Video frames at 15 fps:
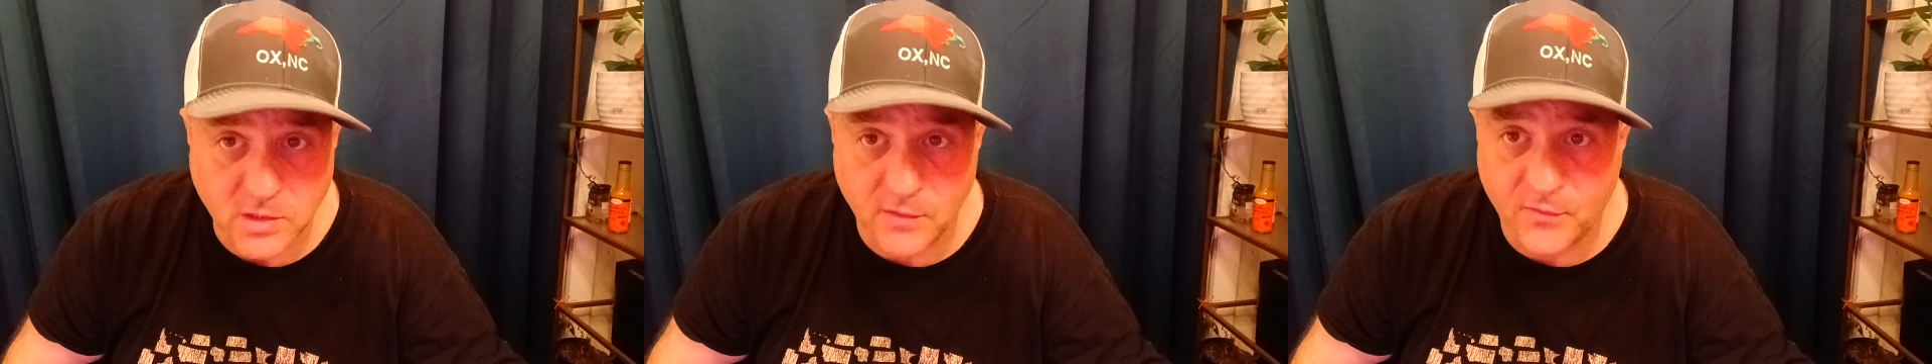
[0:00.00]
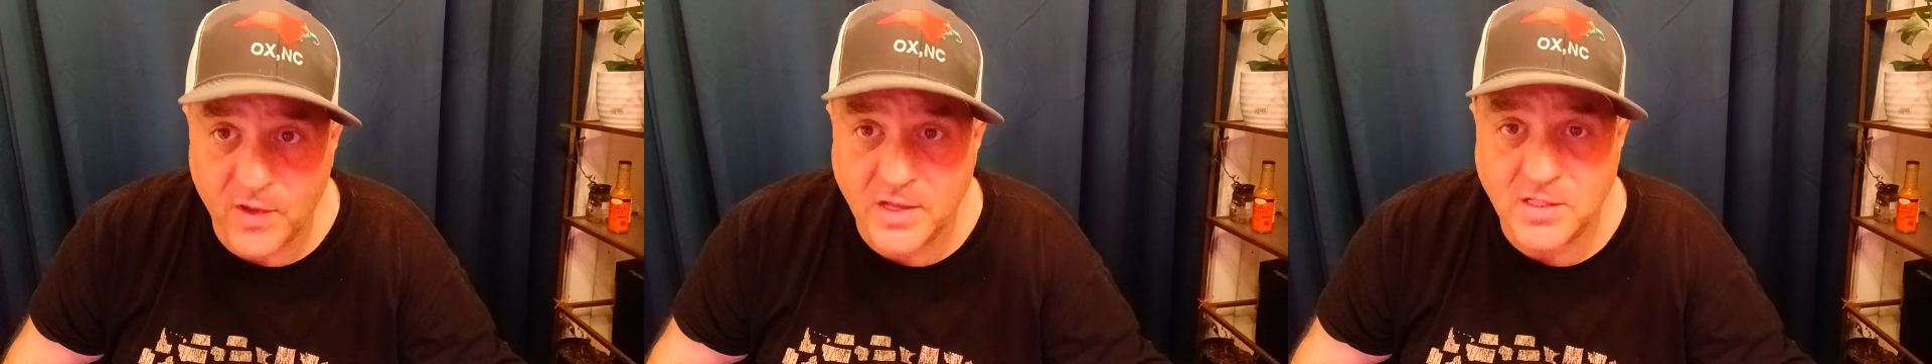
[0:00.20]
the
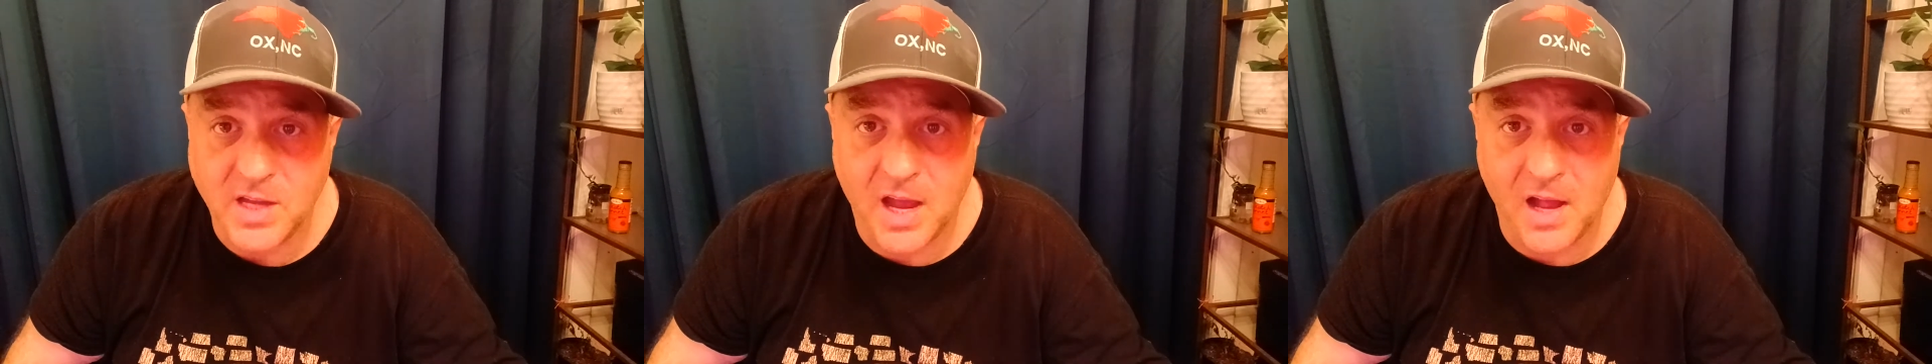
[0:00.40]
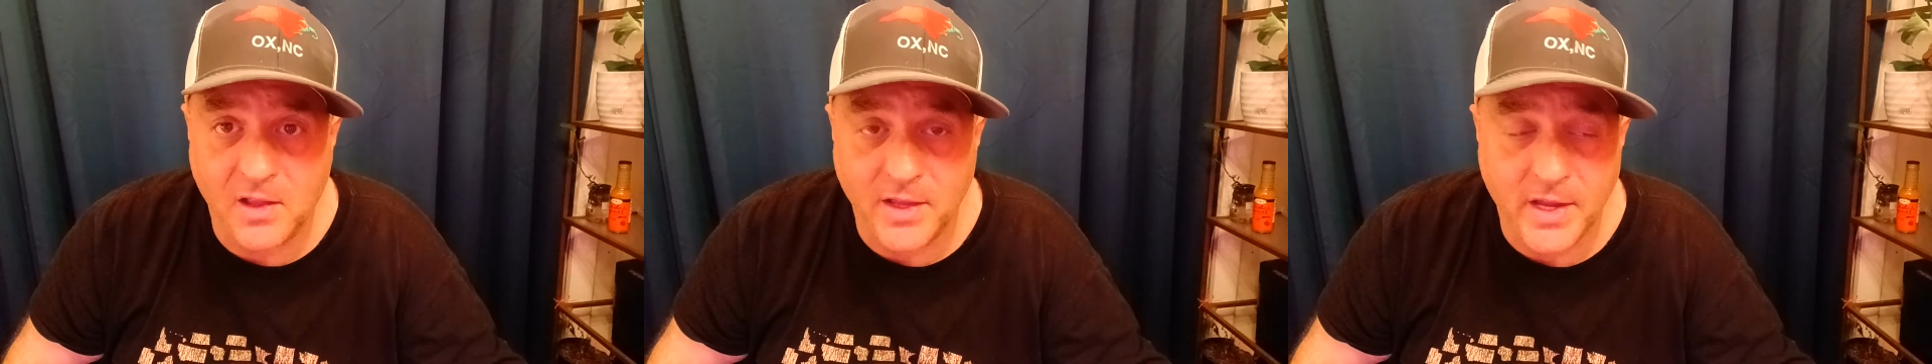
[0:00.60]

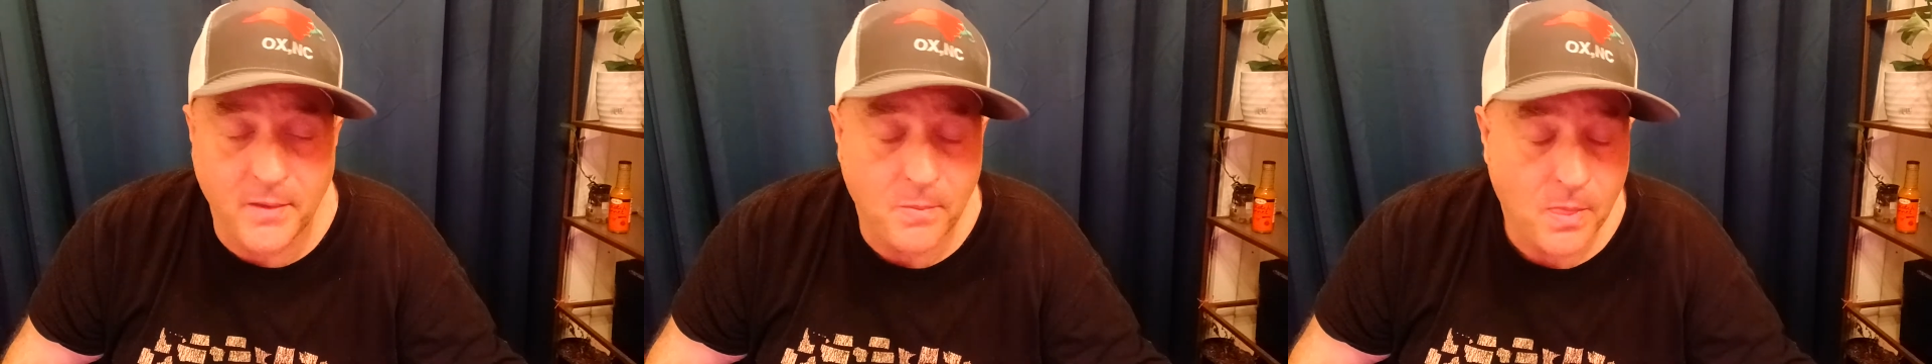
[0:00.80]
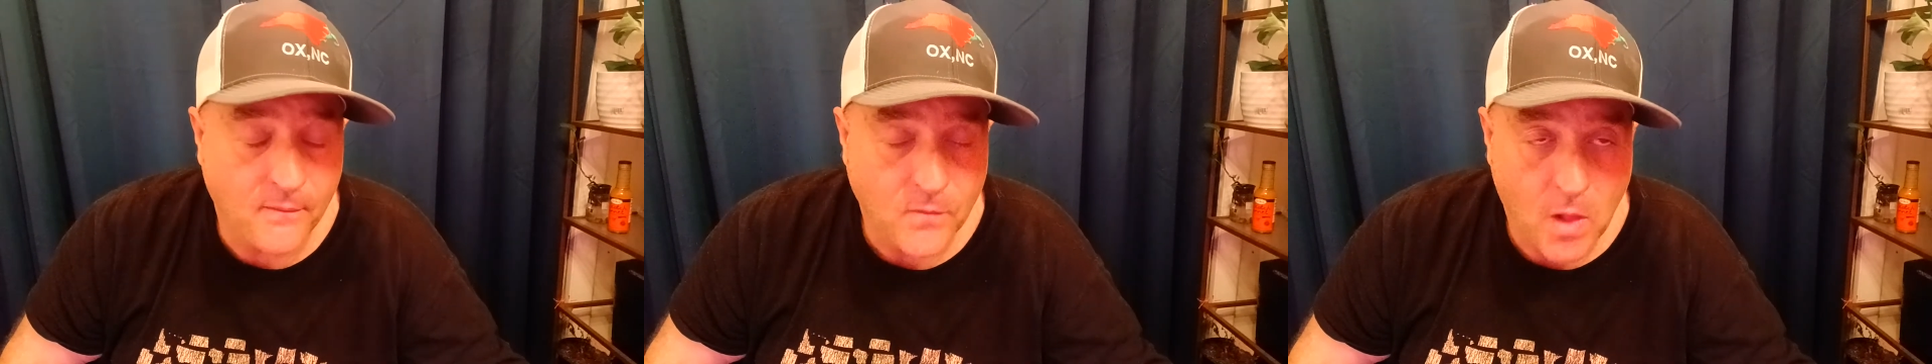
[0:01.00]
Fatalii,
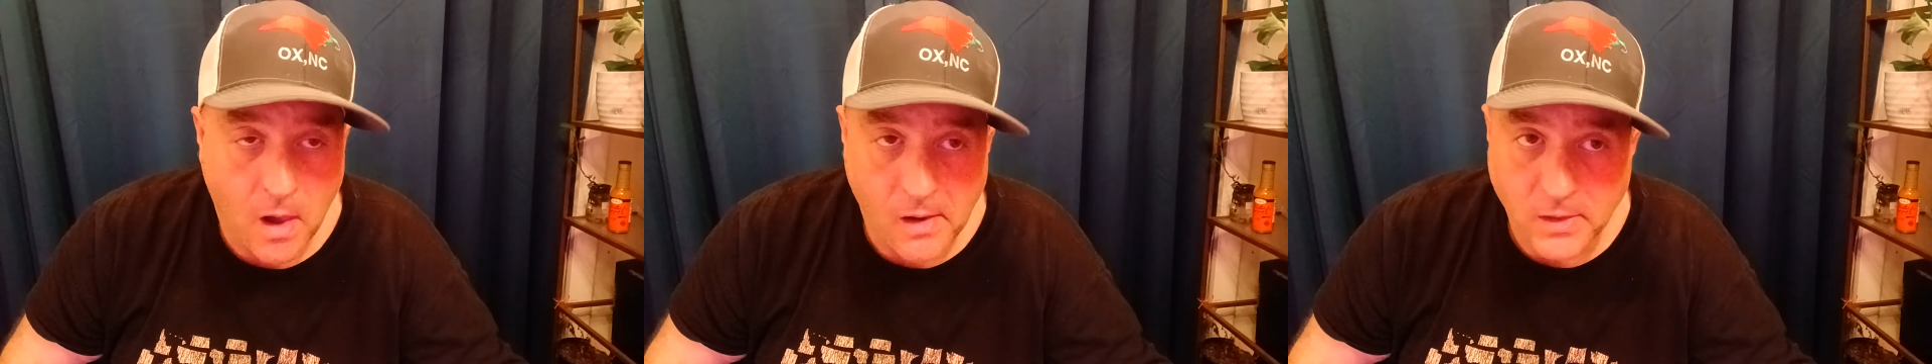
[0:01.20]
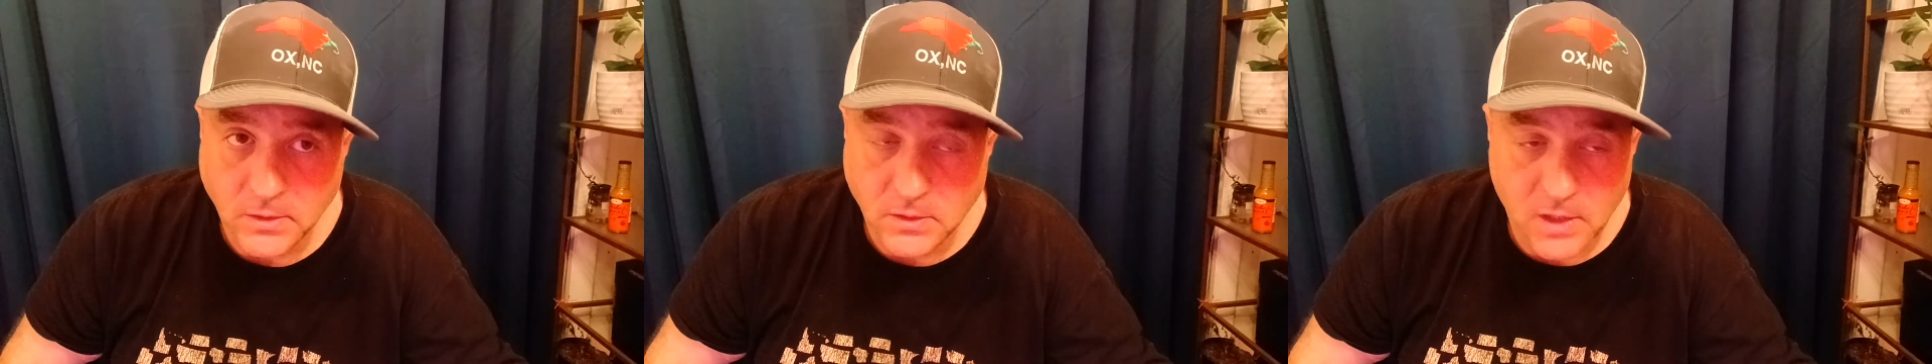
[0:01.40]

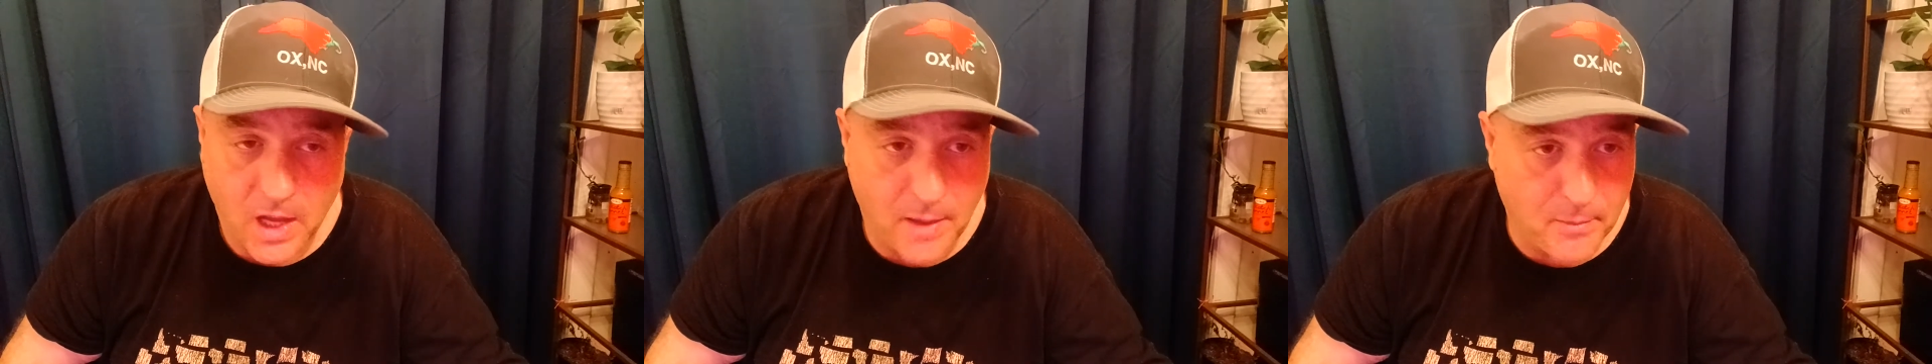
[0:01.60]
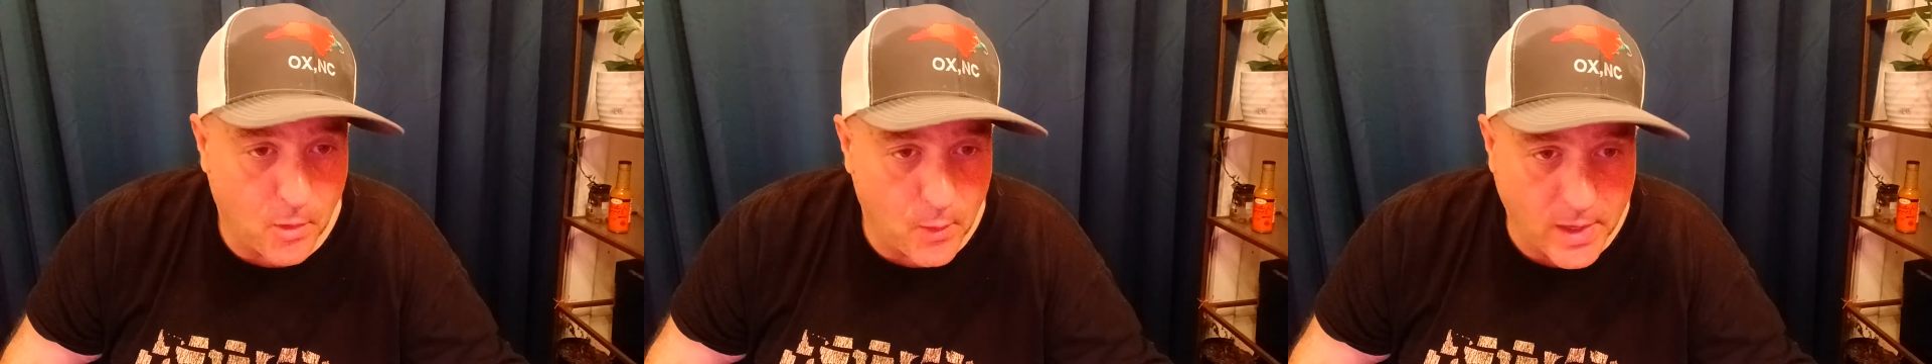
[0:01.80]

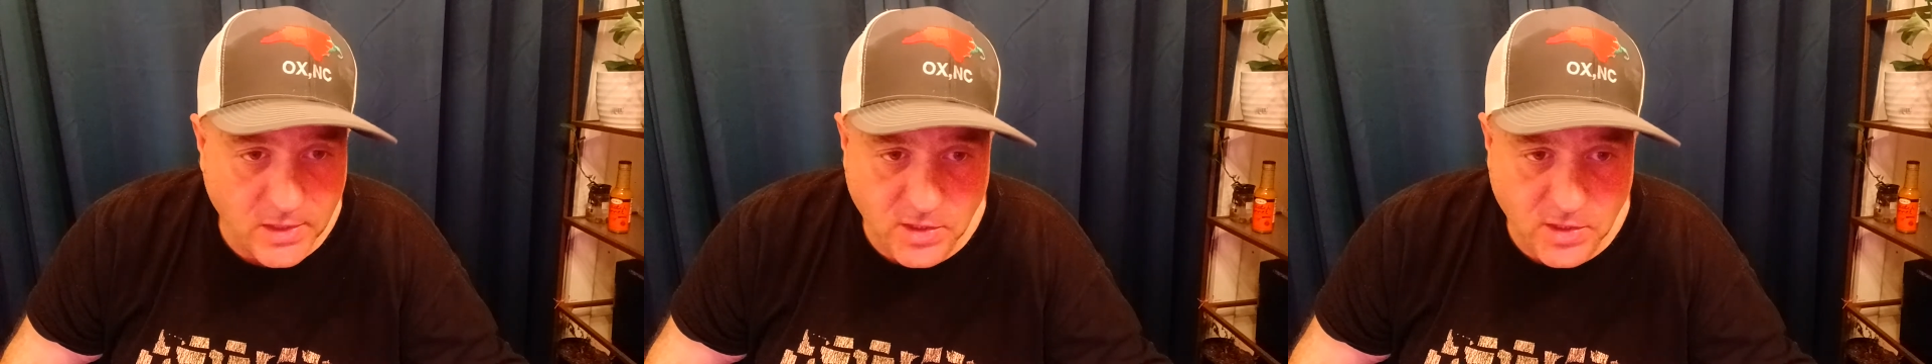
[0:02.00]
MOA